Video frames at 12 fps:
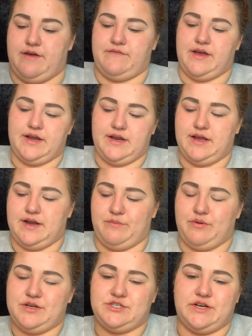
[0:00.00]
find it, and I'm
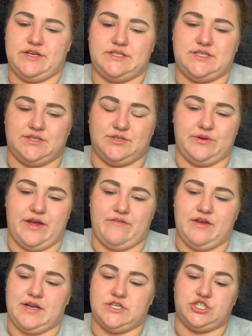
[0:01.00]
pretty sure I still do have
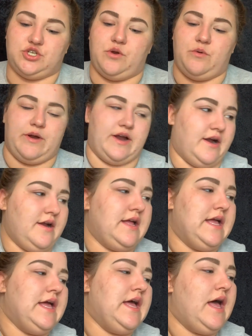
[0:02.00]
it. I just don't know where.
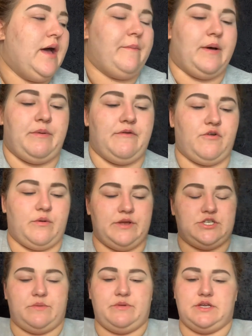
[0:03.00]
But before we
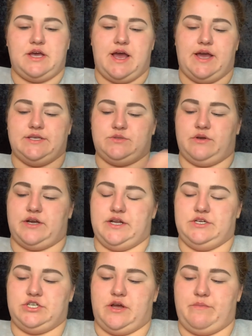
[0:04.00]
jump into eyes, we're gonna
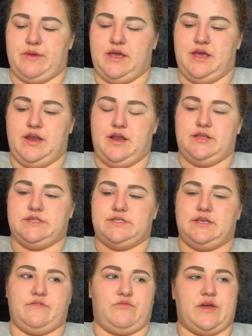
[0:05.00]
jump in and
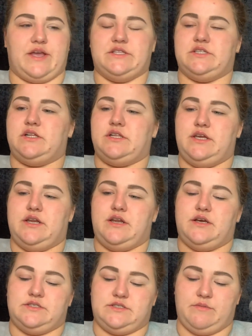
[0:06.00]
see if we can clean
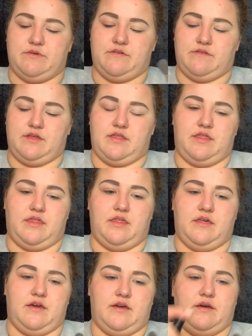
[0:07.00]
some of
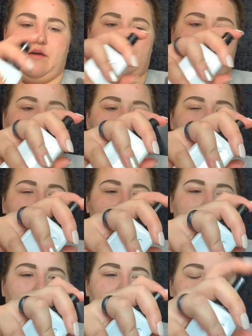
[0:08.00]
the
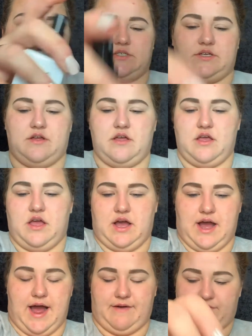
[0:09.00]
product
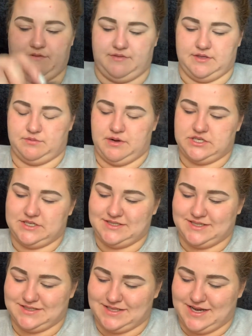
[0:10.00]
off of these brushes
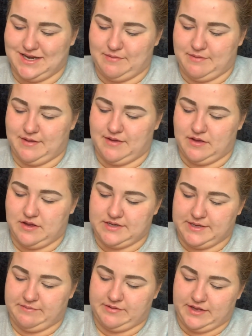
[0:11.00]
because they need to be
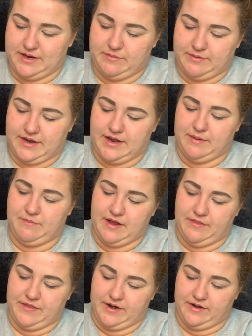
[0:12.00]
deep cleaned, but I'm
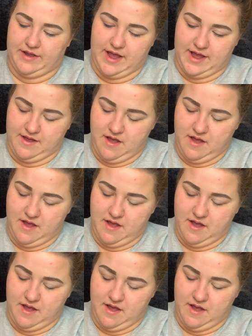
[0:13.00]
not there yet.